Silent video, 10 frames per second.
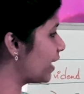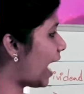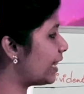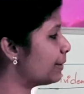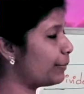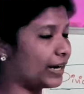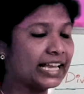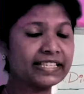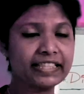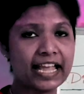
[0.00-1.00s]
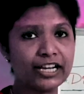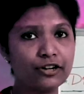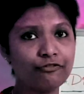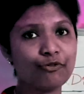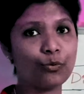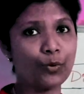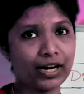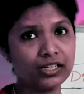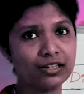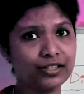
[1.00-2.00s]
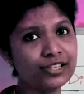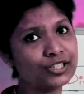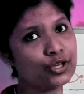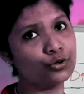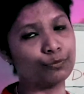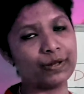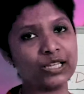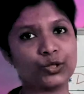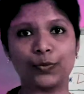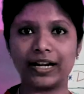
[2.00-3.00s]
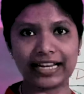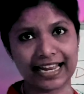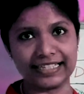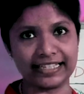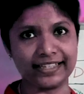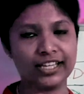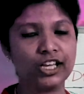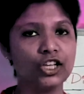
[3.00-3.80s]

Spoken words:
And the price at the end of 1 year is ₹190.